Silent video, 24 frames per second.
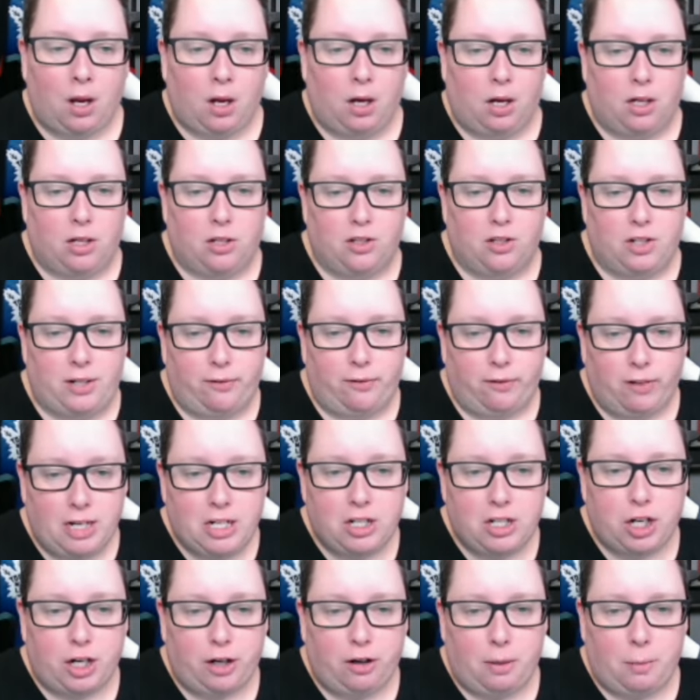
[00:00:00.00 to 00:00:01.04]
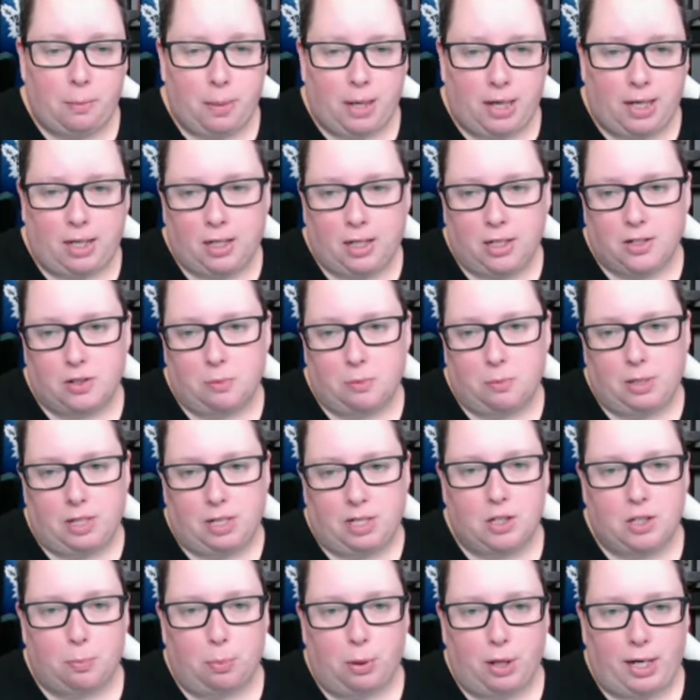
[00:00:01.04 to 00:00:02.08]
uh, deflationary mechanism
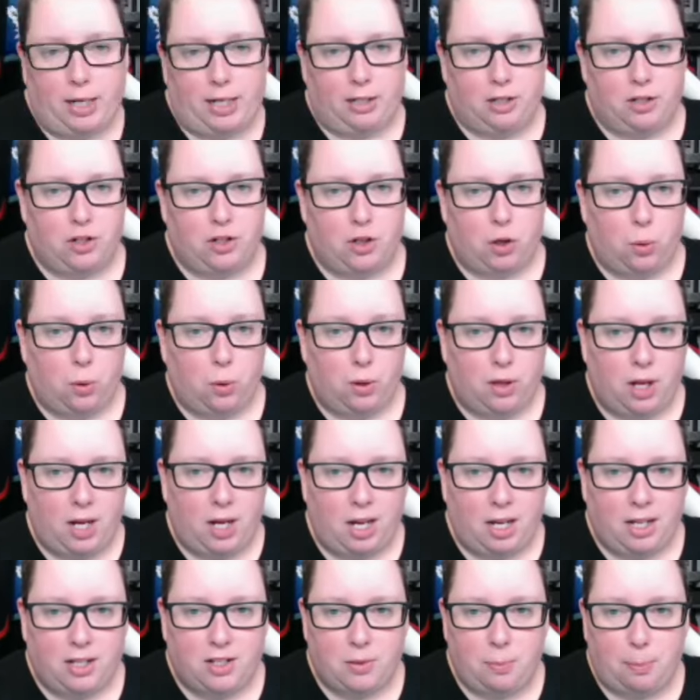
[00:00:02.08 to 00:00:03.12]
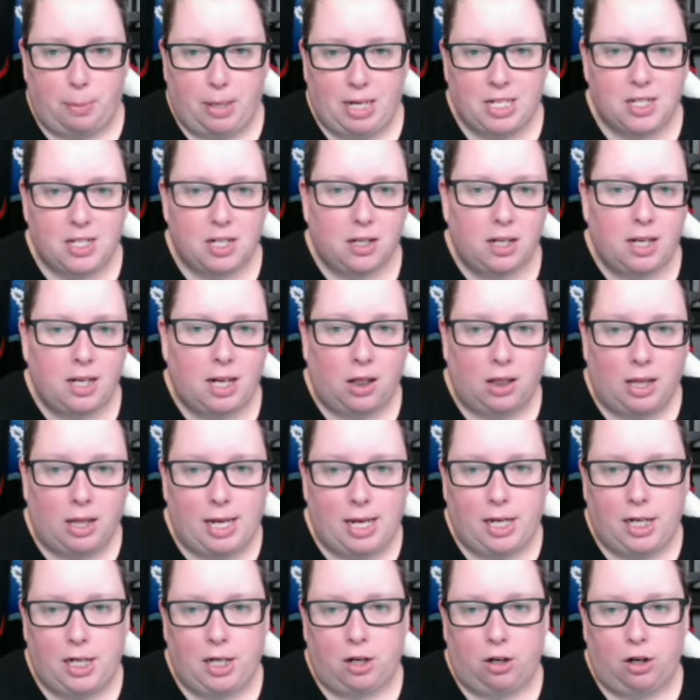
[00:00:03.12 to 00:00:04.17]
explained. So it's basically a
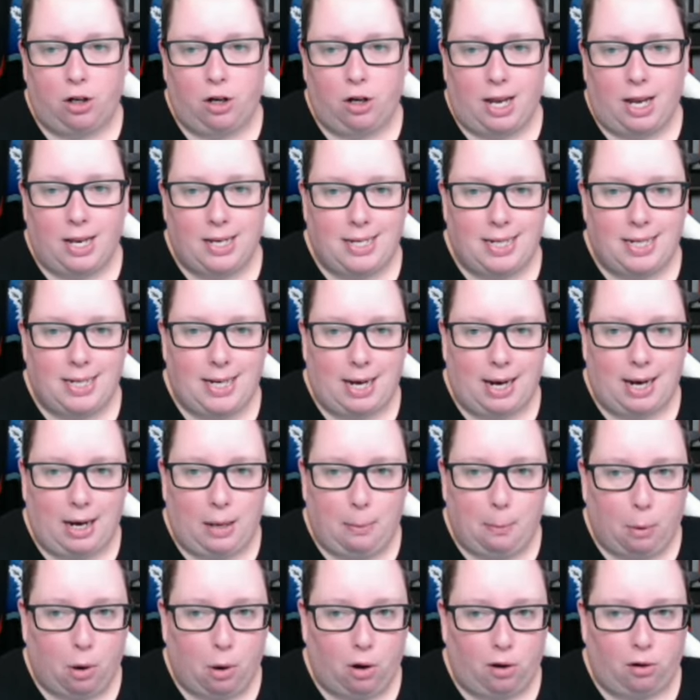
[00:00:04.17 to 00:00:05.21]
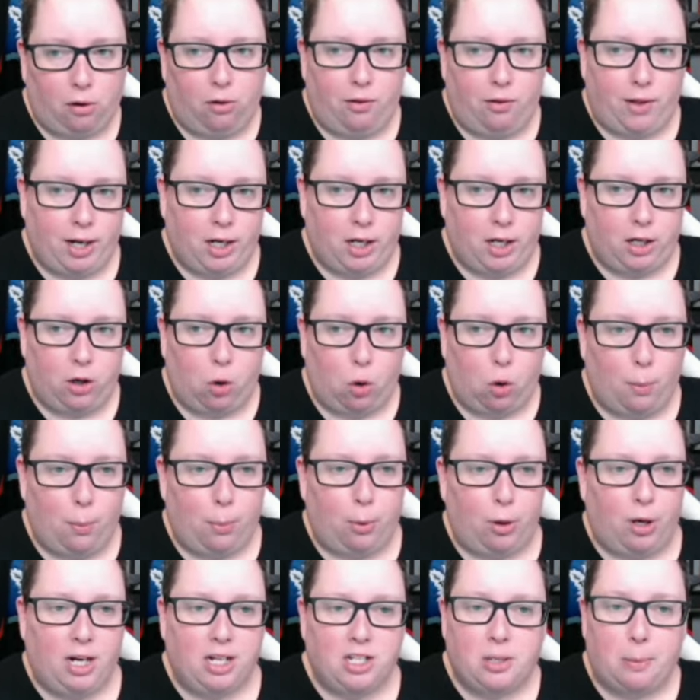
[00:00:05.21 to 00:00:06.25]
linear decay model that
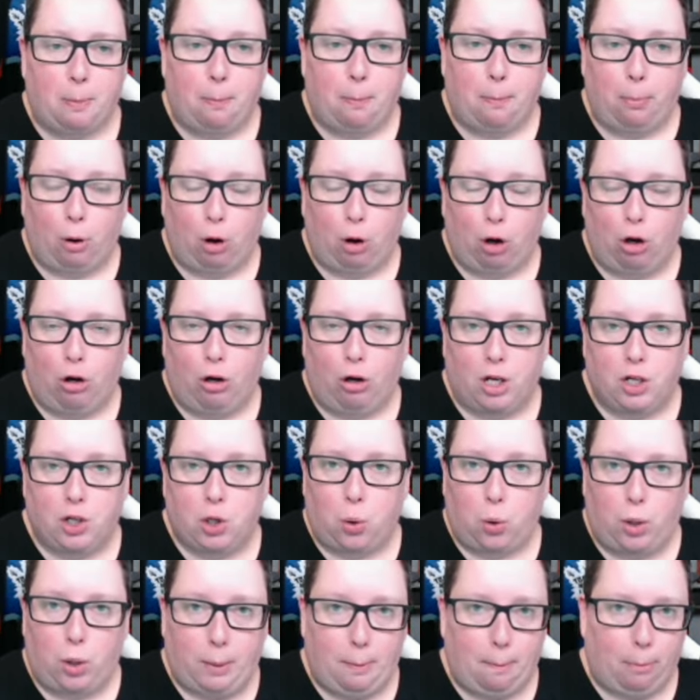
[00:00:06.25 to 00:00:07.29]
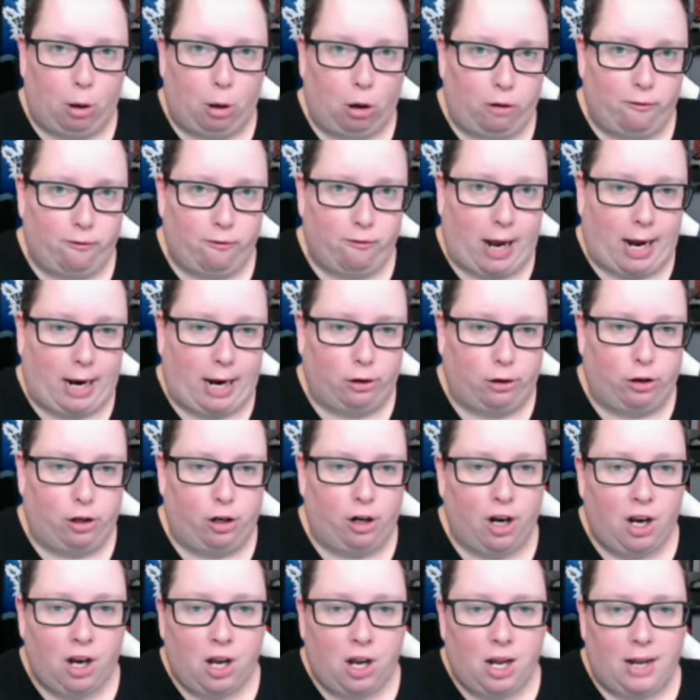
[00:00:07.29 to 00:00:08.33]
incorporates a burn, a token burn factor.
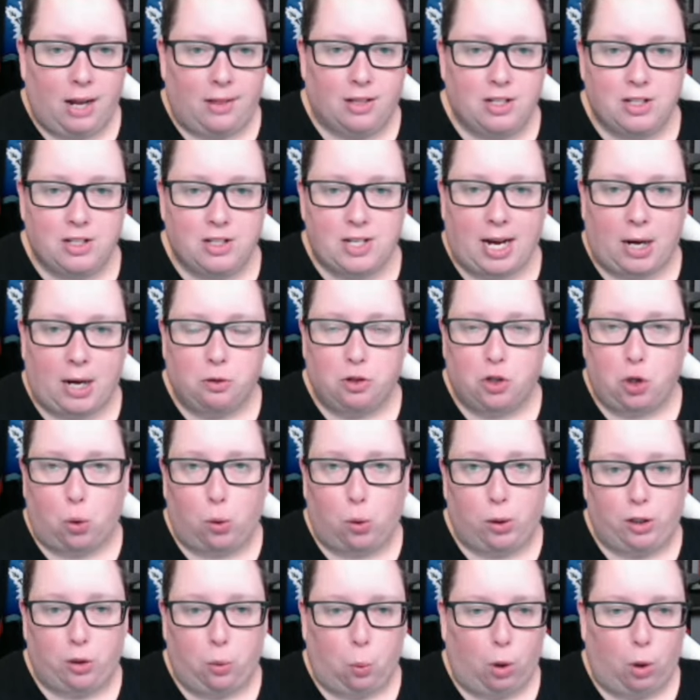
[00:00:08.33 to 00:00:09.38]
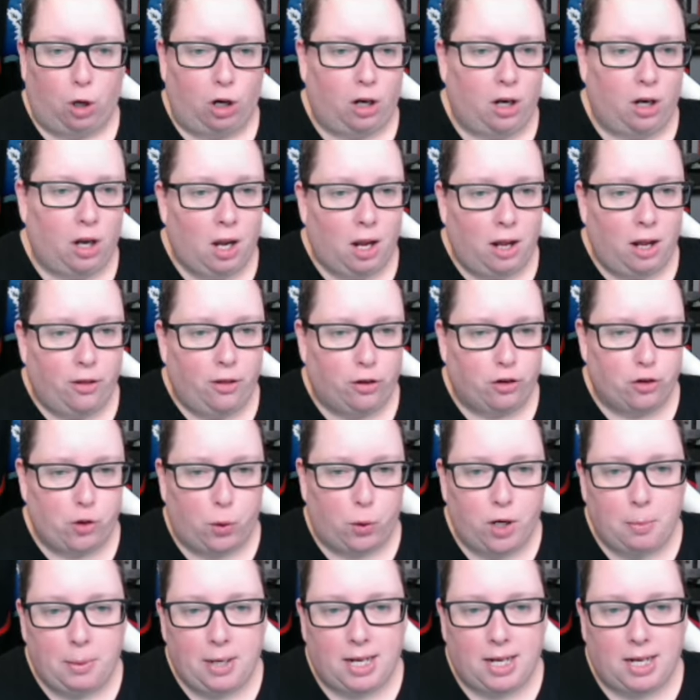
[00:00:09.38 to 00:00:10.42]
And this is how it's going to work. There's
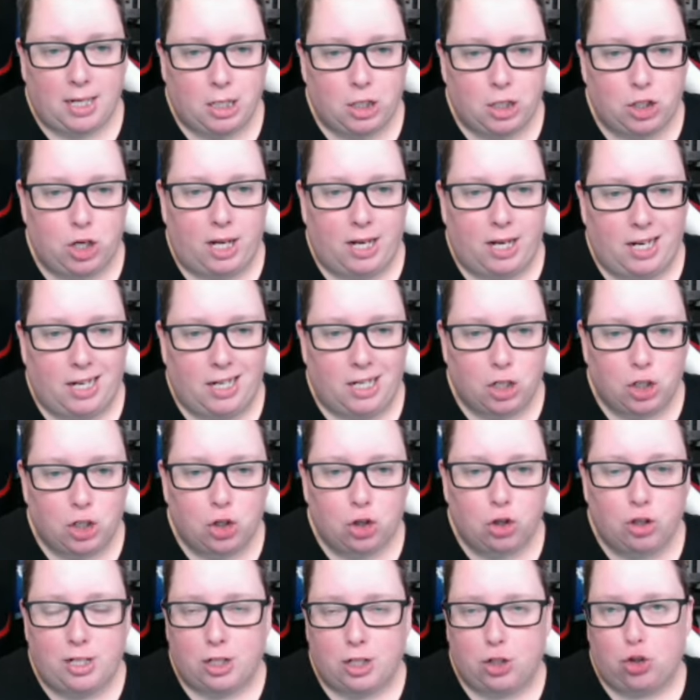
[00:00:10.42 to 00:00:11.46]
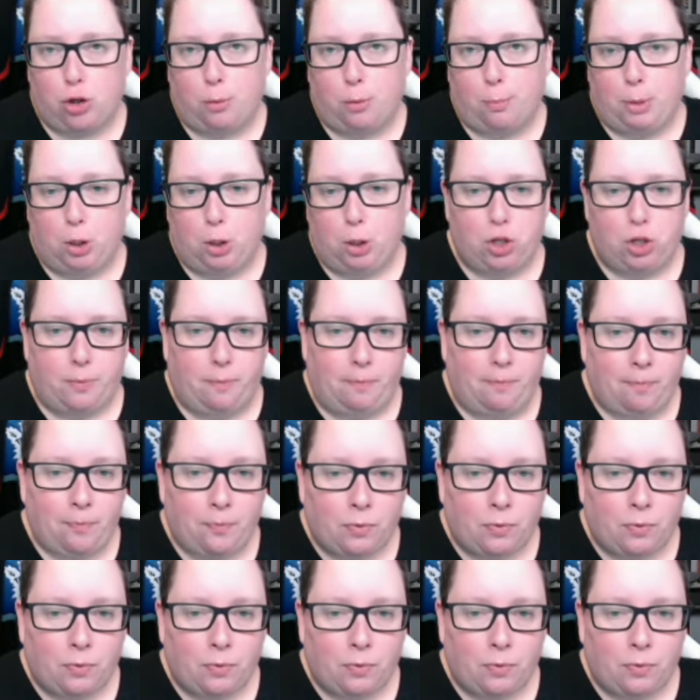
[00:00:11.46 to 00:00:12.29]
going to be an initial distribution.